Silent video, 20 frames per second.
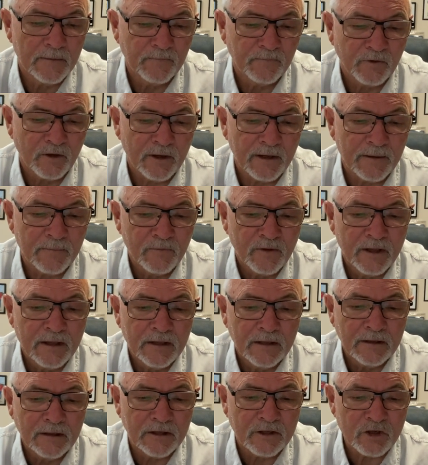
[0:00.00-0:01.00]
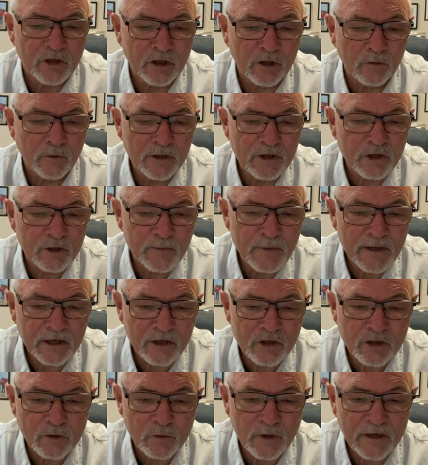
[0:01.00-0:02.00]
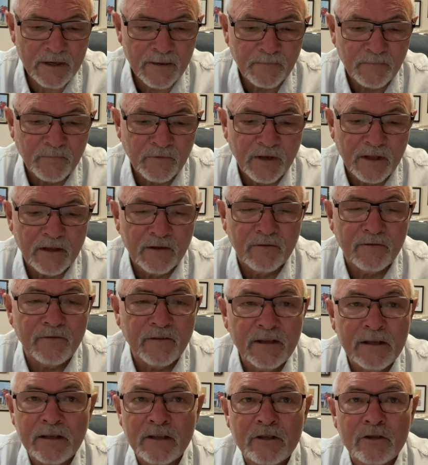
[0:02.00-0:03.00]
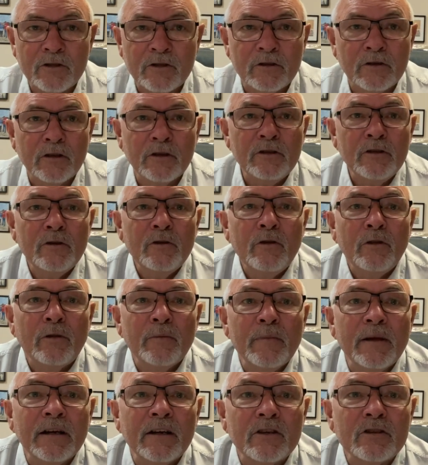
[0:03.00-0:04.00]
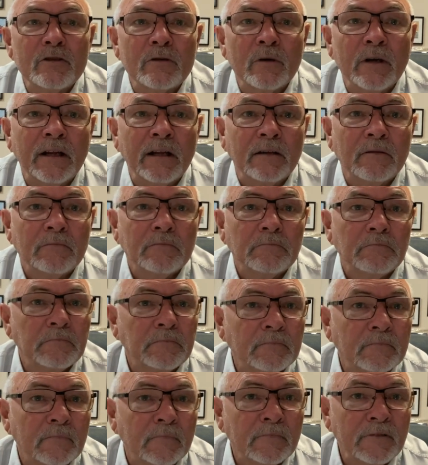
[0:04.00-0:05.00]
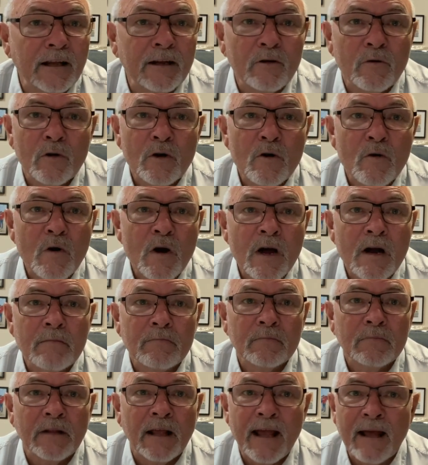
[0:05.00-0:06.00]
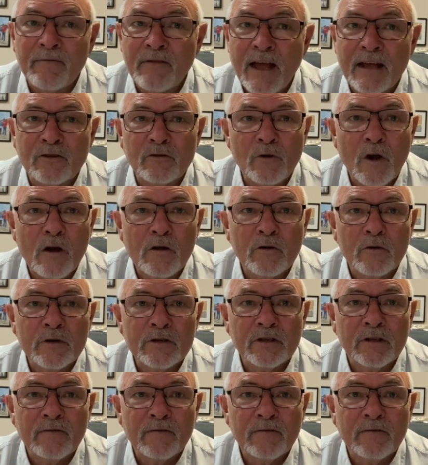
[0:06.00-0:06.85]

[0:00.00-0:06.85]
Right? The children's ministry feeds the youth ministry. They grow up, they have that strong Christian